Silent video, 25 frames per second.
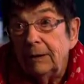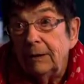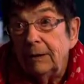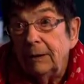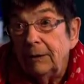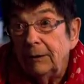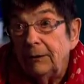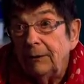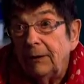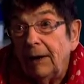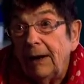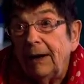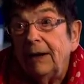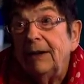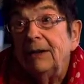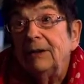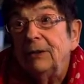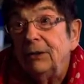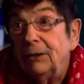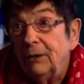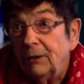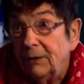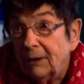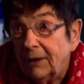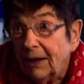the
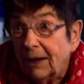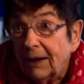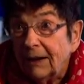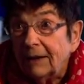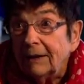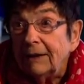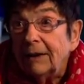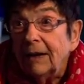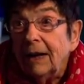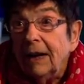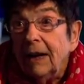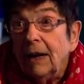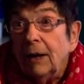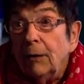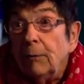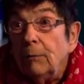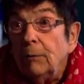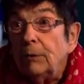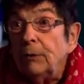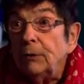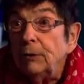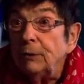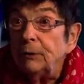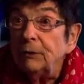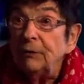fact of that,
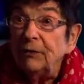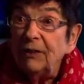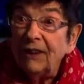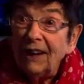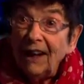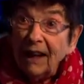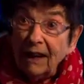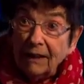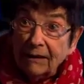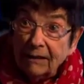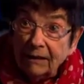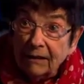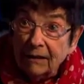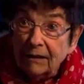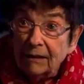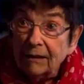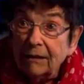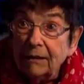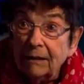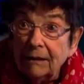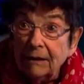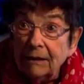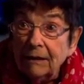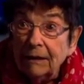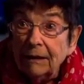was to forget it.